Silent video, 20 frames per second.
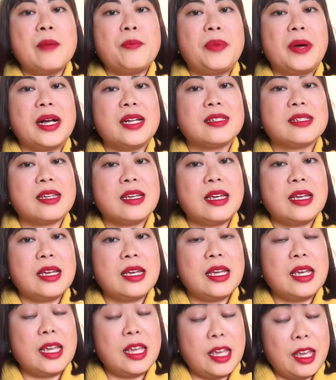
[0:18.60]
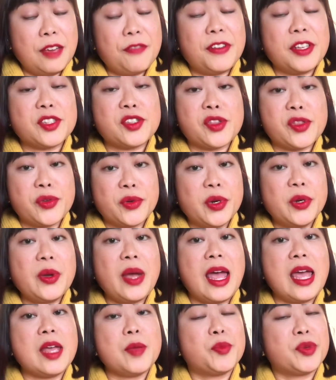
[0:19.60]
but if it's through
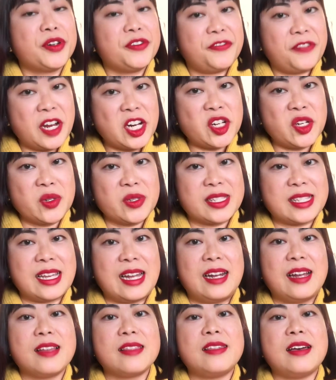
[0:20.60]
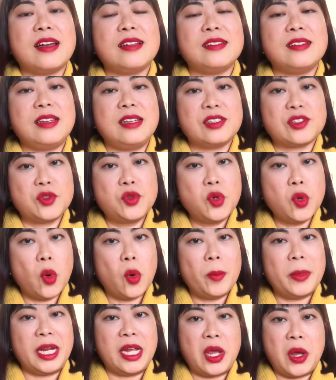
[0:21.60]
a professional seller, then it's
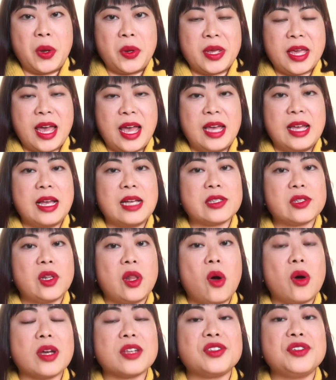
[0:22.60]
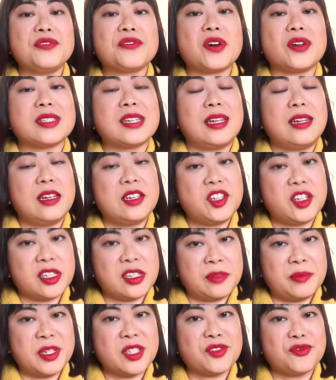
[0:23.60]
normally okay as long as you've got a
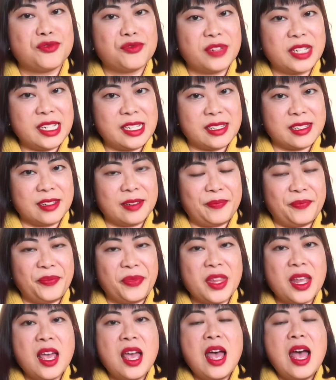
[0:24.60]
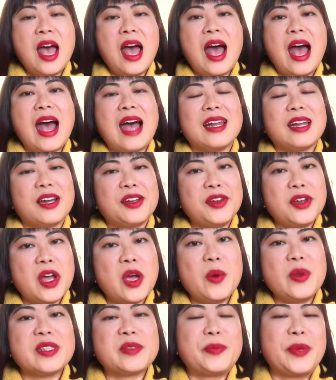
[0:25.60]
legitimate reason. And I
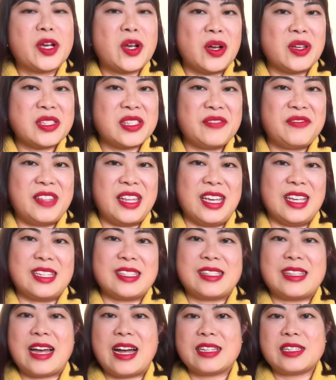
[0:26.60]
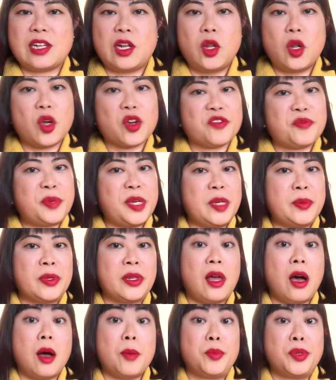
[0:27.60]
know it's because of this that a lot of
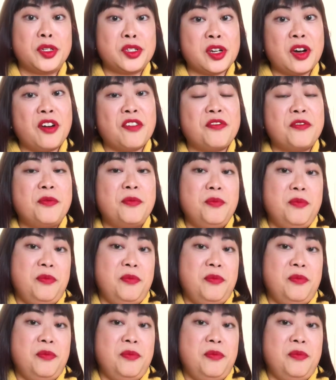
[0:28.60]
people are put off